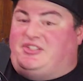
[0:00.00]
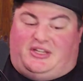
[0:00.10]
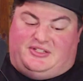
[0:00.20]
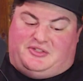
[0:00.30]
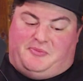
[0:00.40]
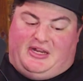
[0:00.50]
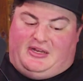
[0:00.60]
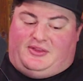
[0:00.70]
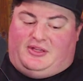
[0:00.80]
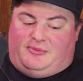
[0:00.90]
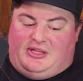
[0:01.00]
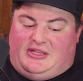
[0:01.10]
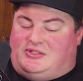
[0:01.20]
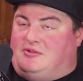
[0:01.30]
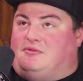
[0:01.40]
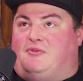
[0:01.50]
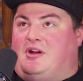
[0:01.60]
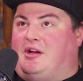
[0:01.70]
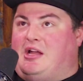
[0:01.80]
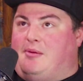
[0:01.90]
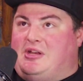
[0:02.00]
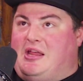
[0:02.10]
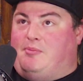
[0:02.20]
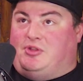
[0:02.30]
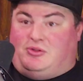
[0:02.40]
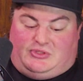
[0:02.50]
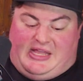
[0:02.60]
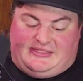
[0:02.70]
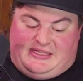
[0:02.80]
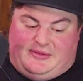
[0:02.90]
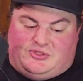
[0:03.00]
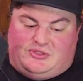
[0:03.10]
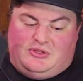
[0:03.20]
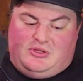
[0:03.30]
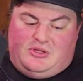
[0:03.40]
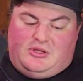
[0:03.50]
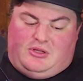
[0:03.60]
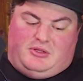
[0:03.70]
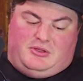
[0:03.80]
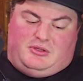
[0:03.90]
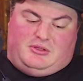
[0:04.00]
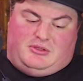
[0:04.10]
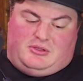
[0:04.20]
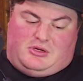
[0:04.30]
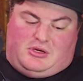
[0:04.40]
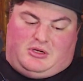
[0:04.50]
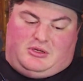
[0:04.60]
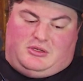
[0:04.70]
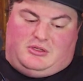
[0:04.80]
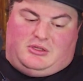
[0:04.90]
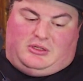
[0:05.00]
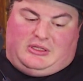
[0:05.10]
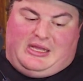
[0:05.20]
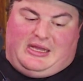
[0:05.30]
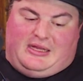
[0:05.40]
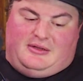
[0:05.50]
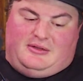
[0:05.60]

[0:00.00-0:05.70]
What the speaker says: It doesn't mean anything to me. That's a very common name. But those last names are a lot.